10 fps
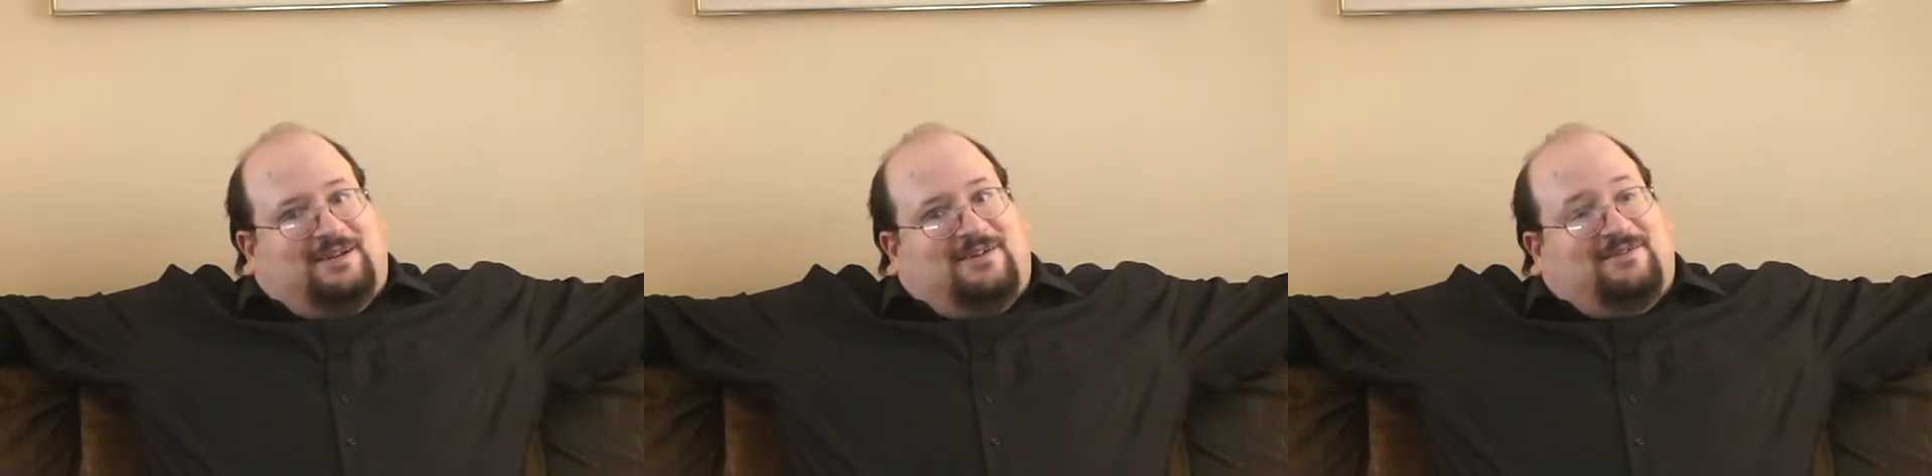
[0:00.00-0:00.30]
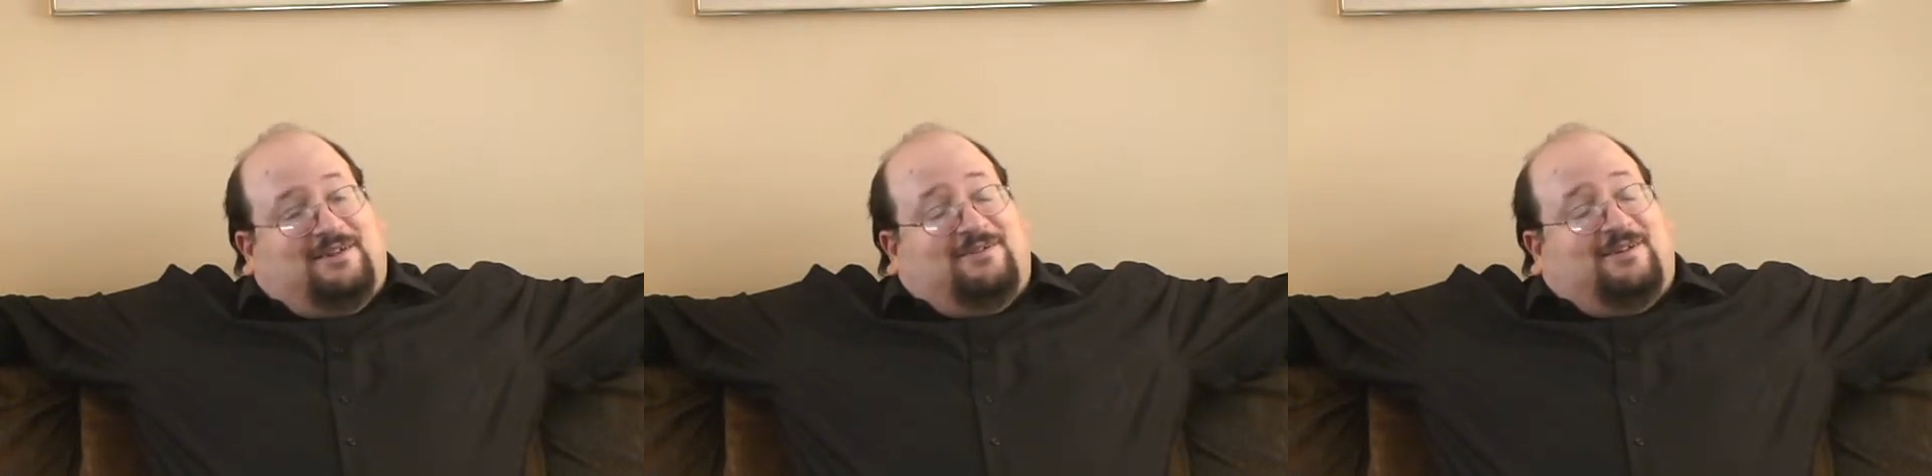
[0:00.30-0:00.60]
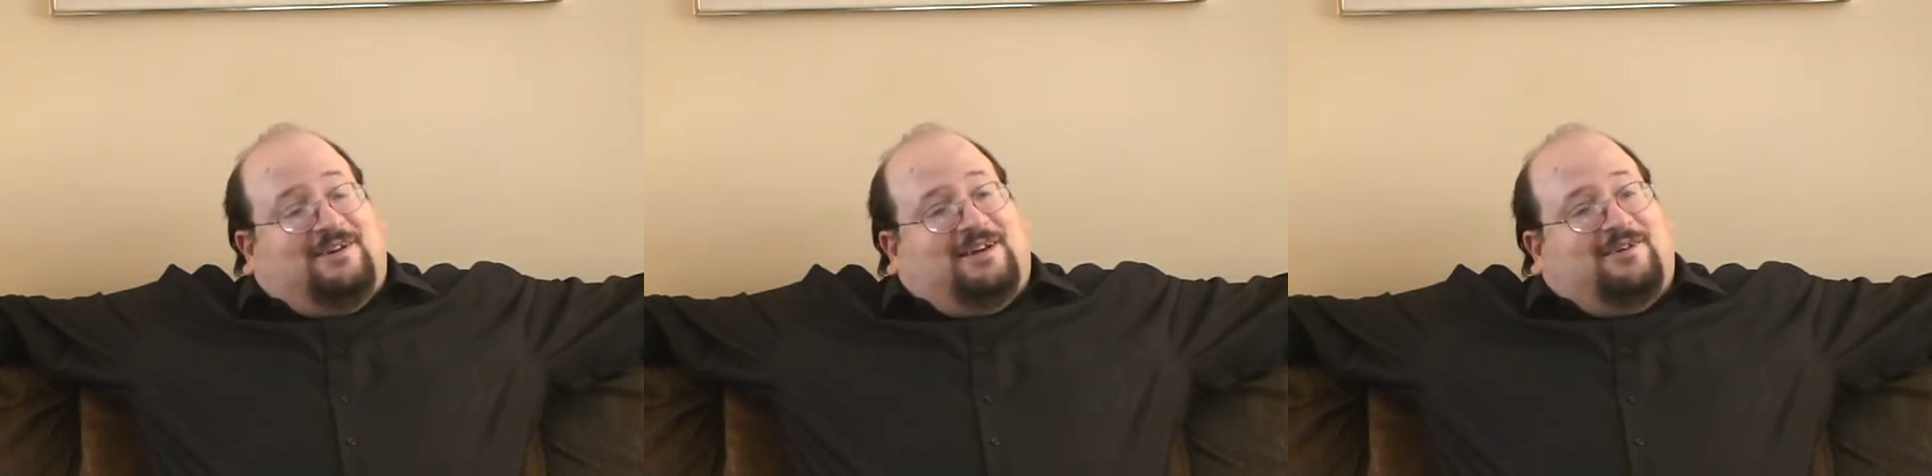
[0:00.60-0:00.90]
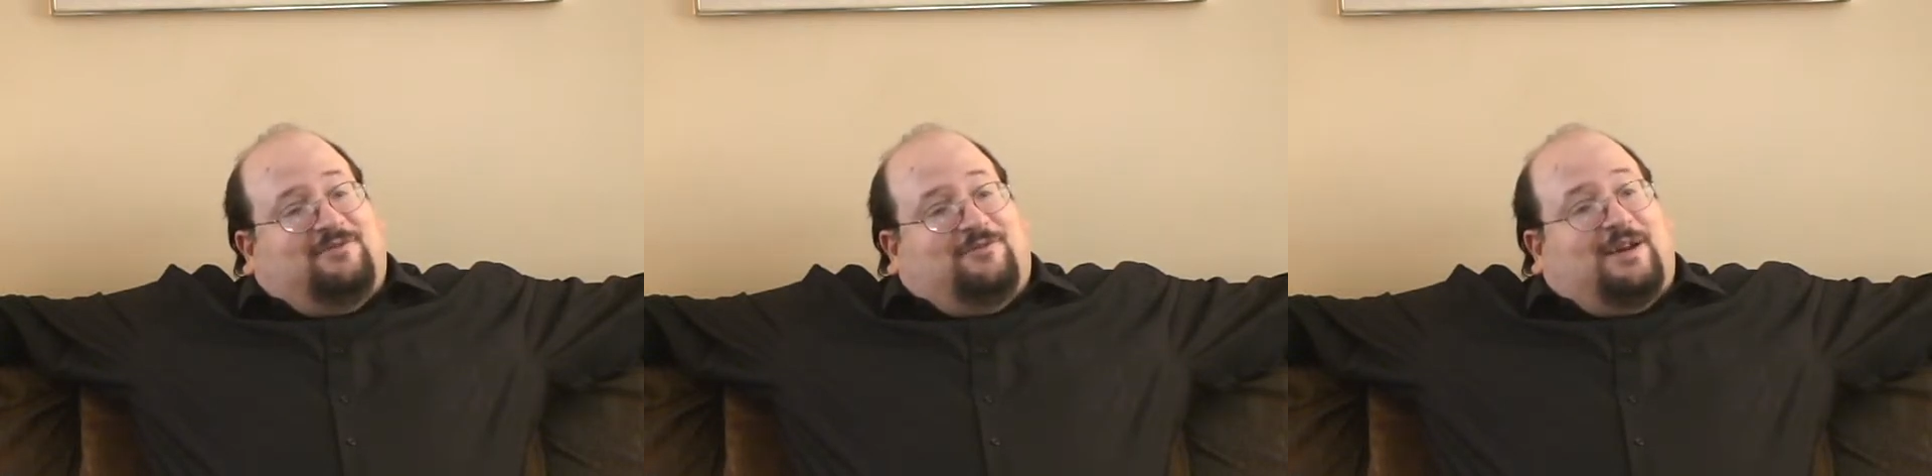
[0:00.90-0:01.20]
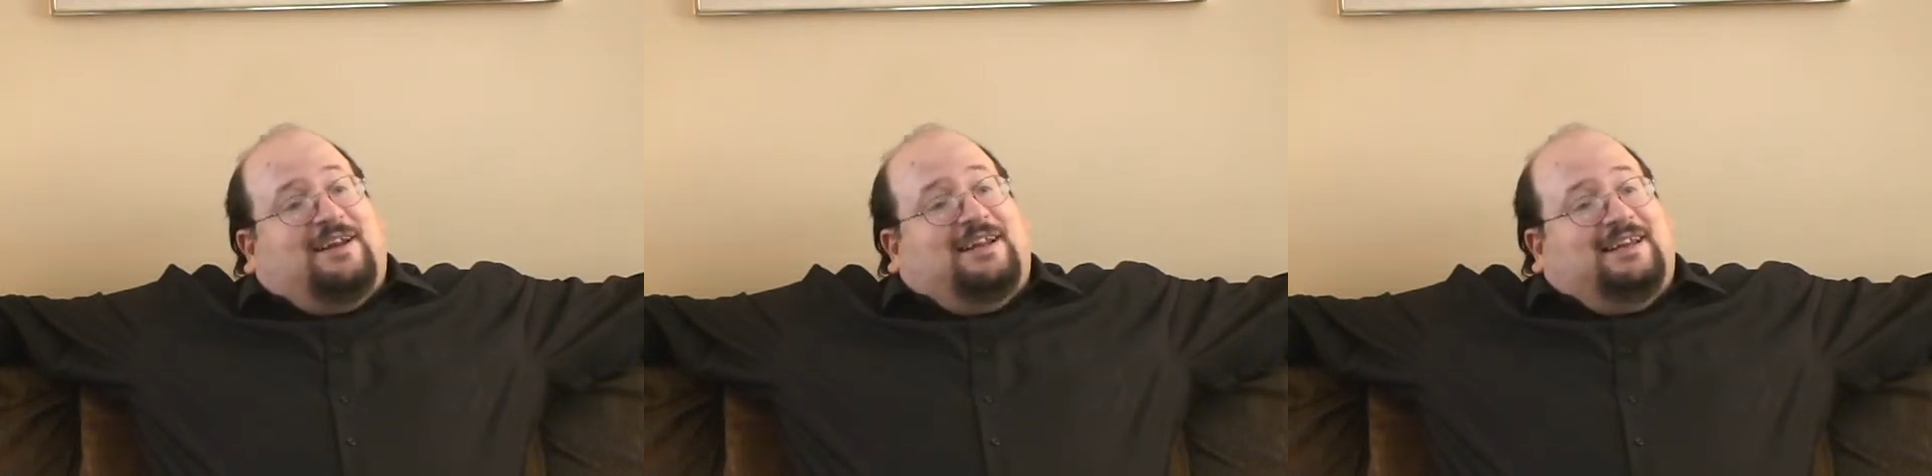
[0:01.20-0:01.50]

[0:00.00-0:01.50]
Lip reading: down there on a rainy